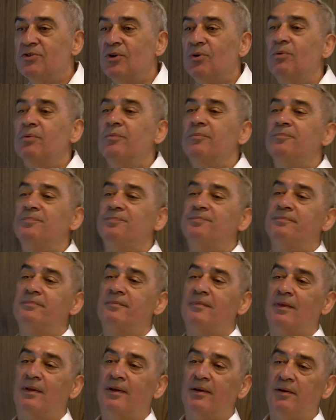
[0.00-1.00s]
So
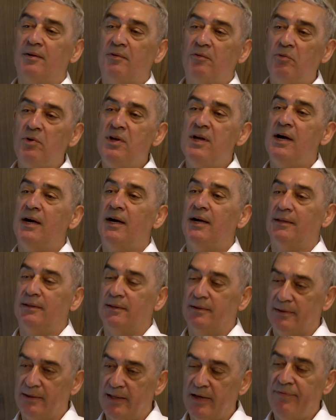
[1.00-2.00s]
we
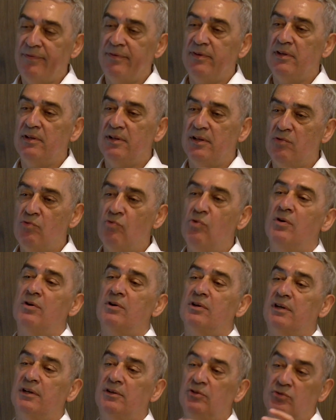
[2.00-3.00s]
are definitely
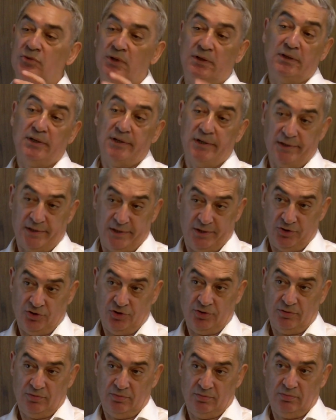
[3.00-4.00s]
working to
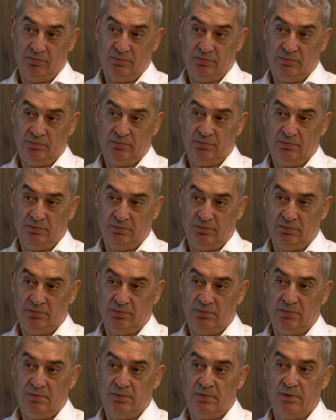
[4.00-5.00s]
encourage
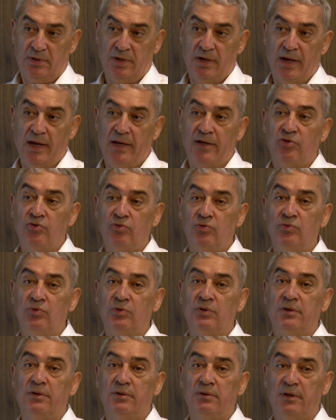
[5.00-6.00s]
and
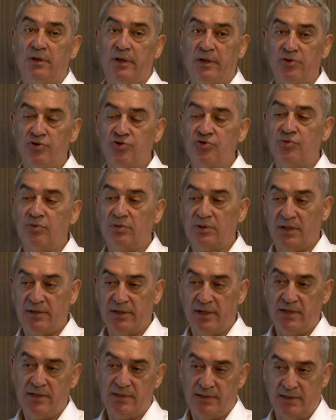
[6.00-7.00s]
to ensure
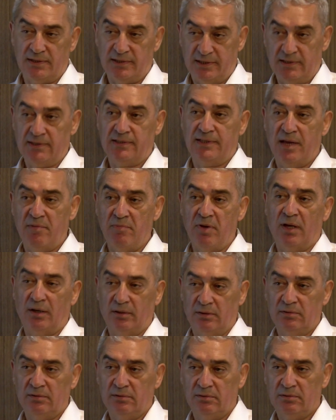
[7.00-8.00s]
that there is a
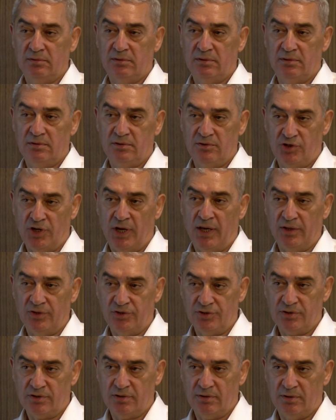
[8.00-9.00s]
systemic
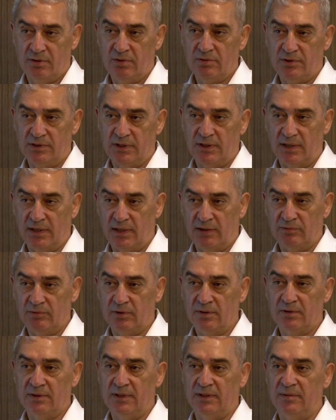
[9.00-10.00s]
change on the
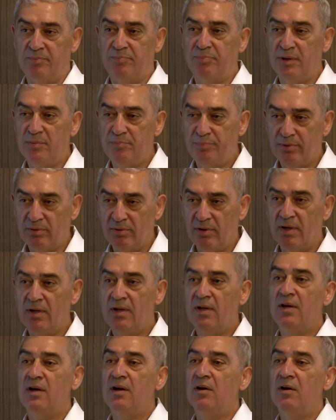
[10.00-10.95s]
ground, that people